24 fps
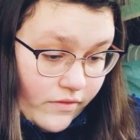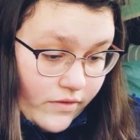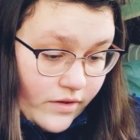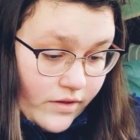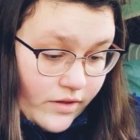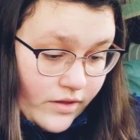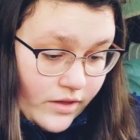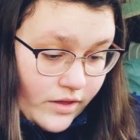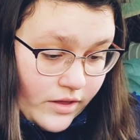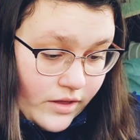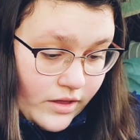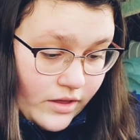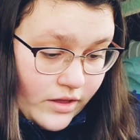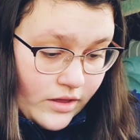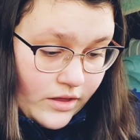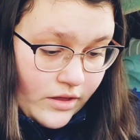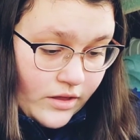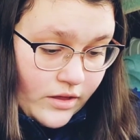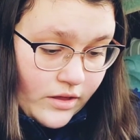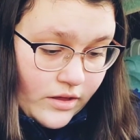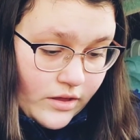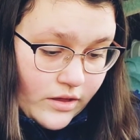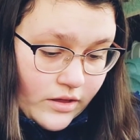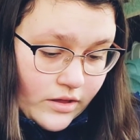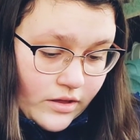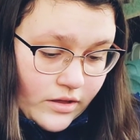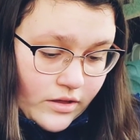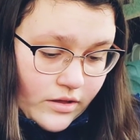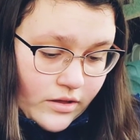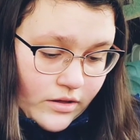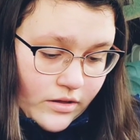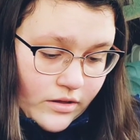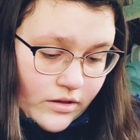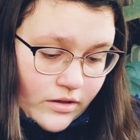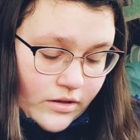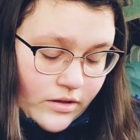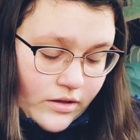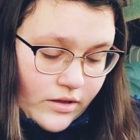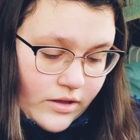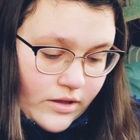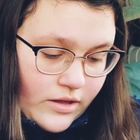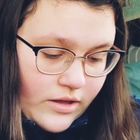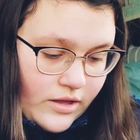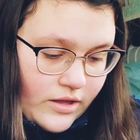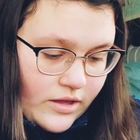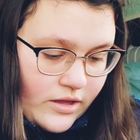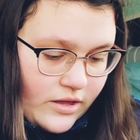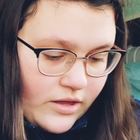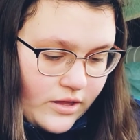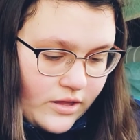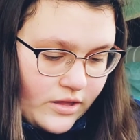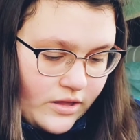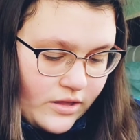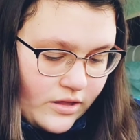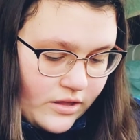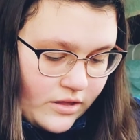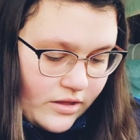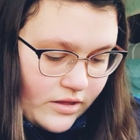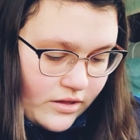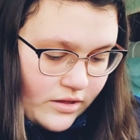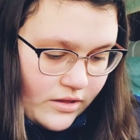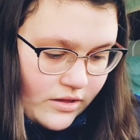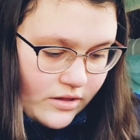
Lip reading: (no one is talking)